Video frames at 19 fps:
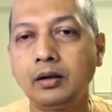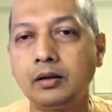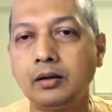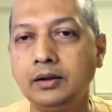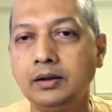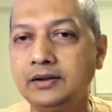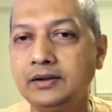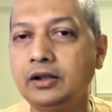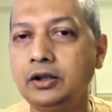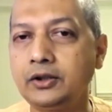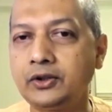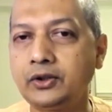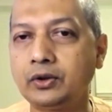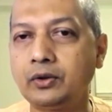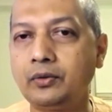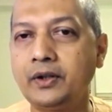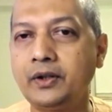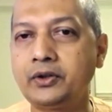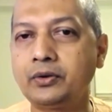This
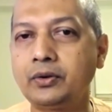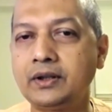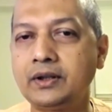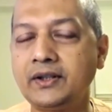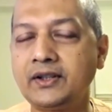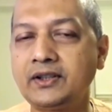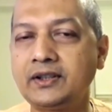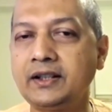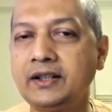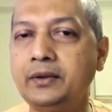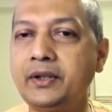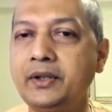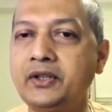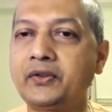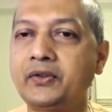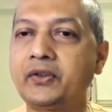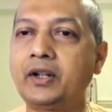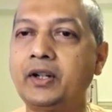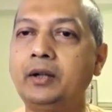also one should
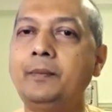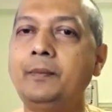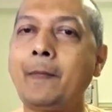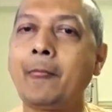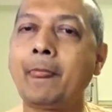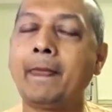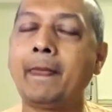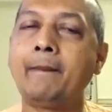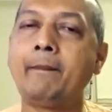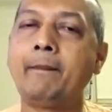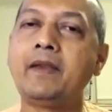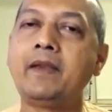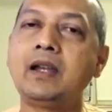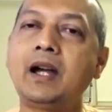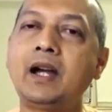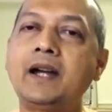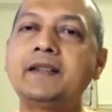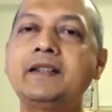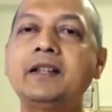distinguish from
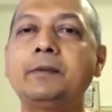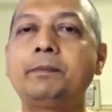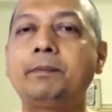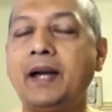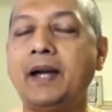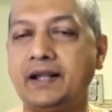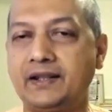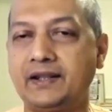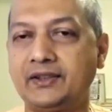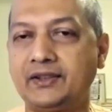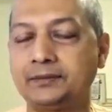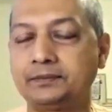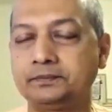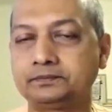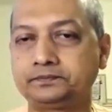the other paths.